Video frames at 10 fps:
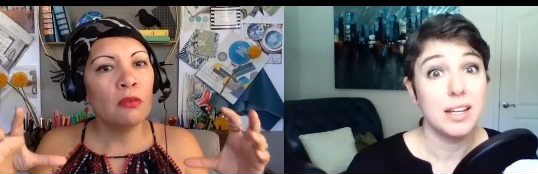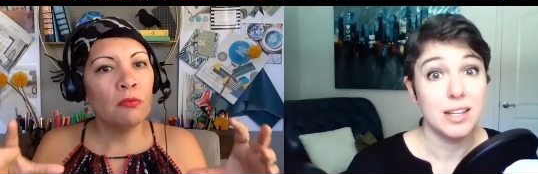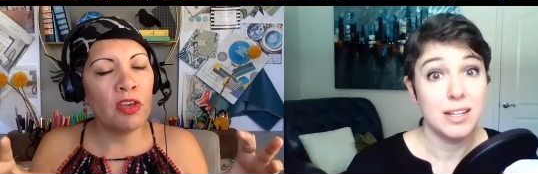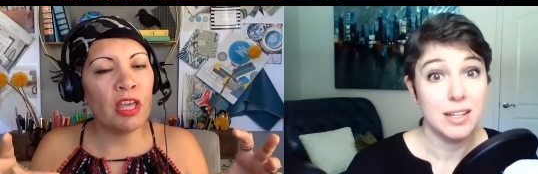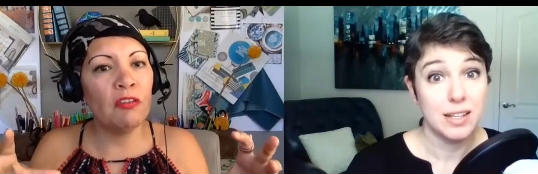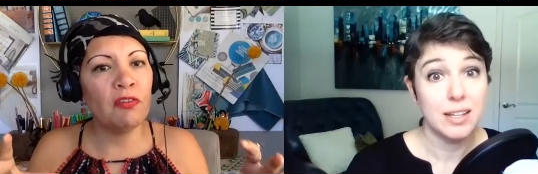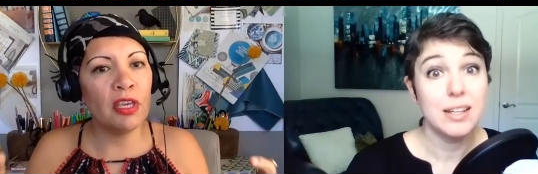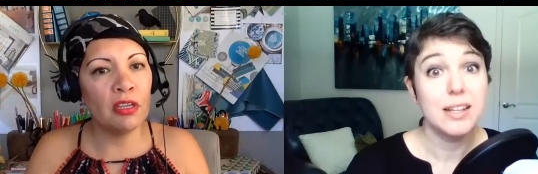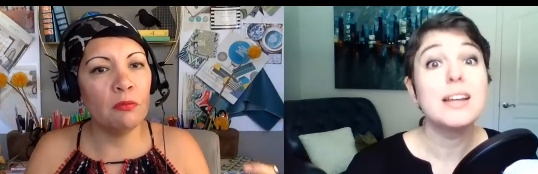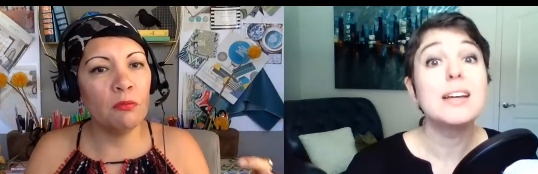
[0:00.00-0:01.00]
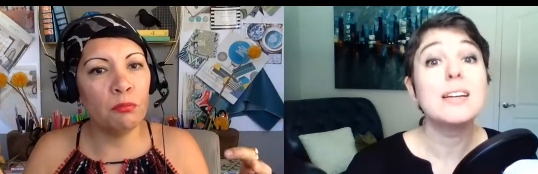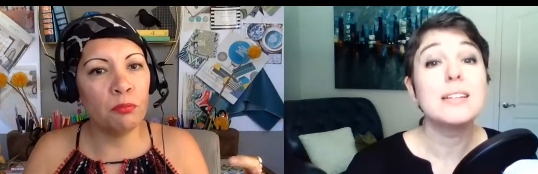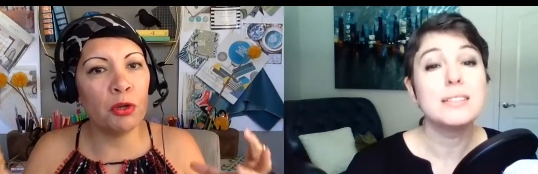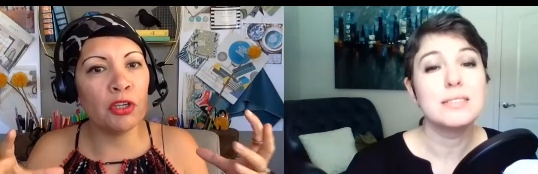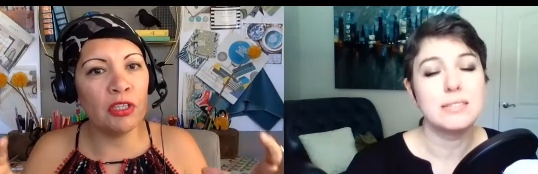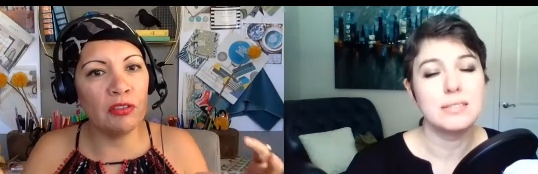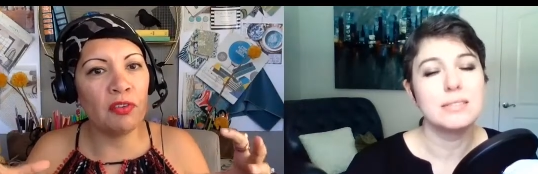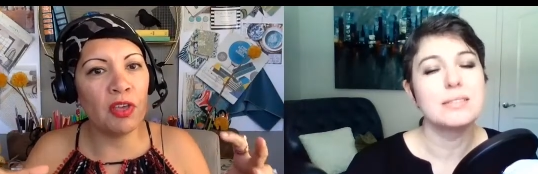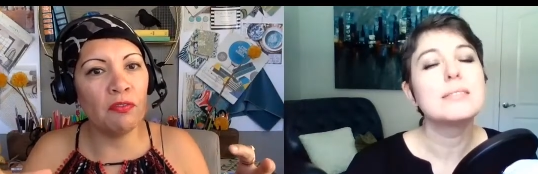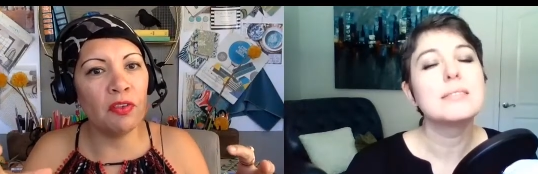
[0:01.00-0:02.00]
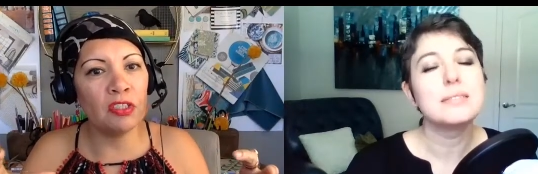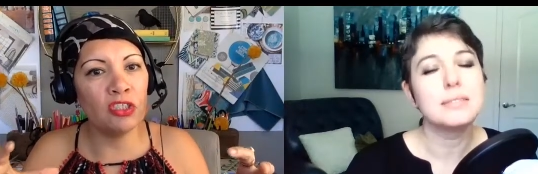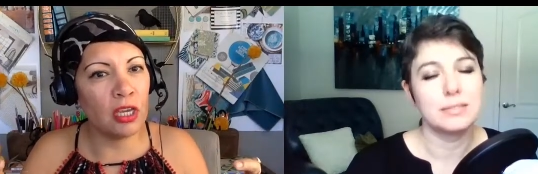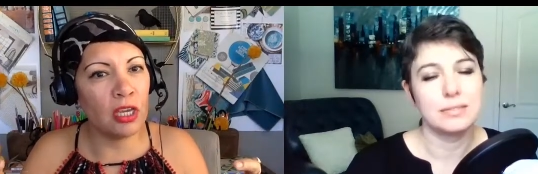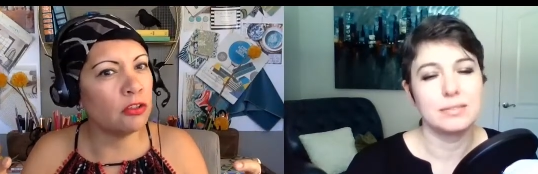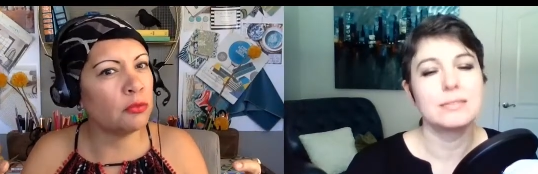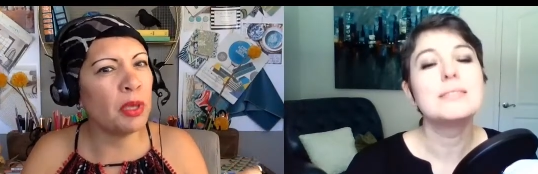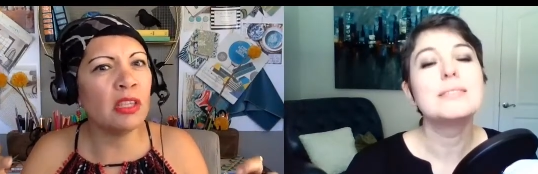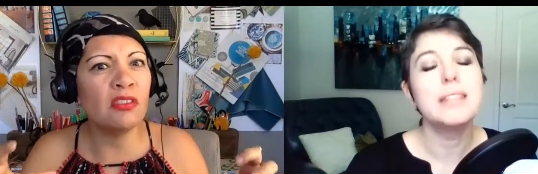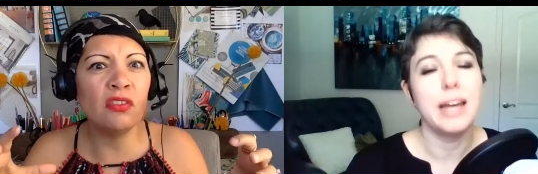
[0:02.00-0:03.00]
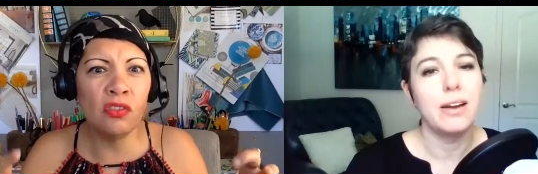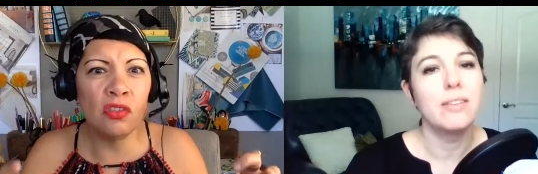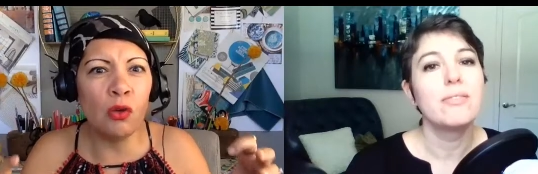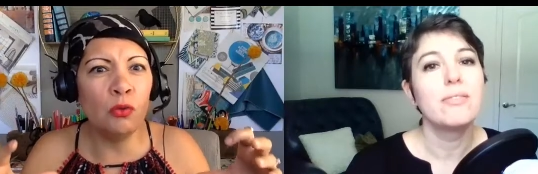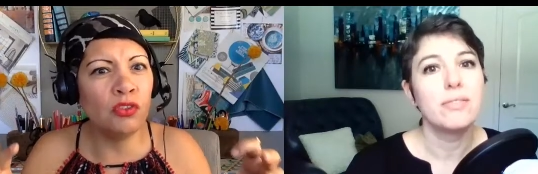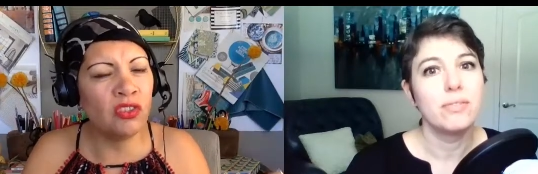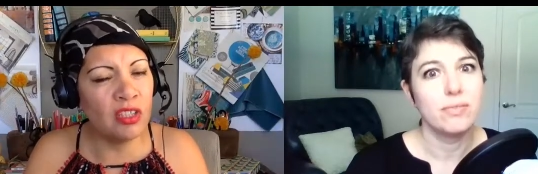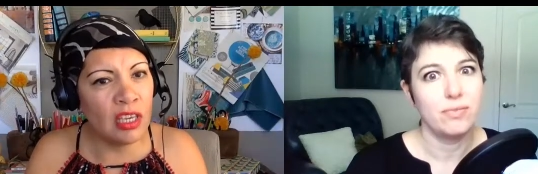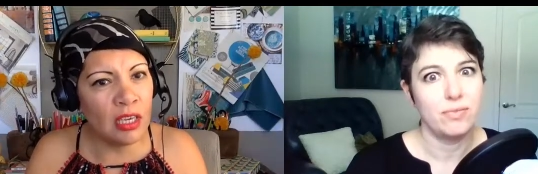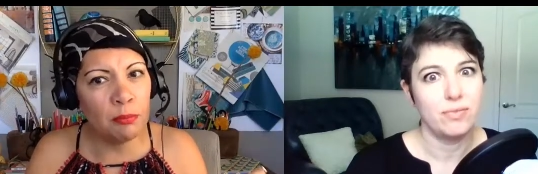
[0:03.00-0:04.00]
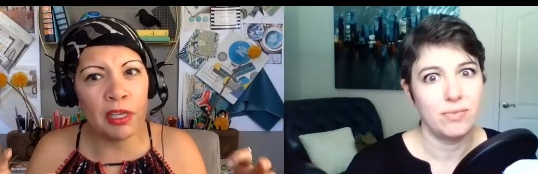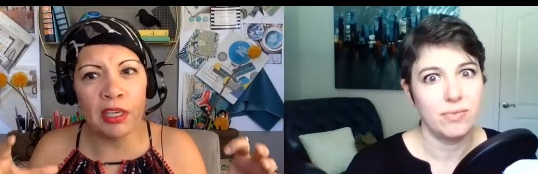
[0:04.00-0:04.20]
Speaker 1: velvet burgundy velvet chairs but yeah. so deep like